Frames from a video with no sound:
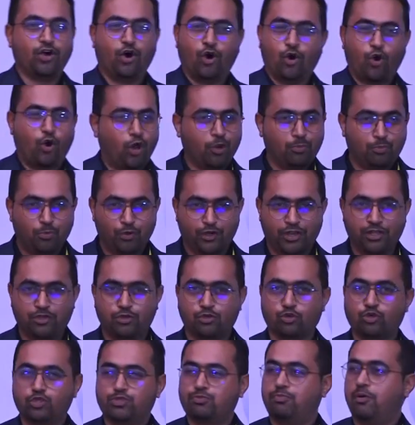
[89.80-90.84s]
are all putting
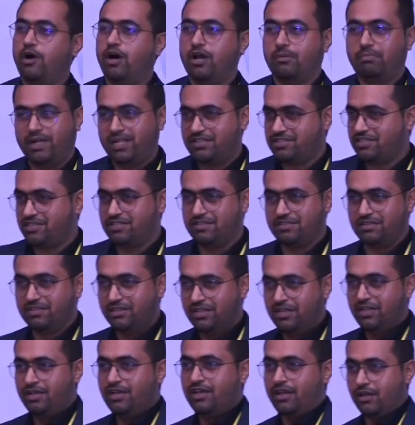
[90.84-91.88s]
huge power plants in
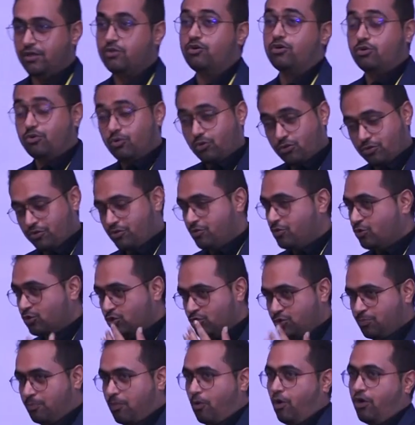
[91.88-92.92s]

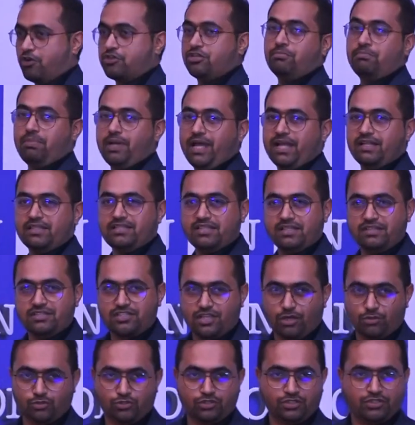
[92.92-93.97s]
huge production plants in
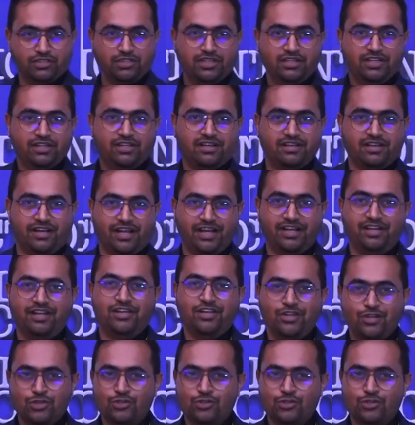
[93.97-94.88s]
South, right?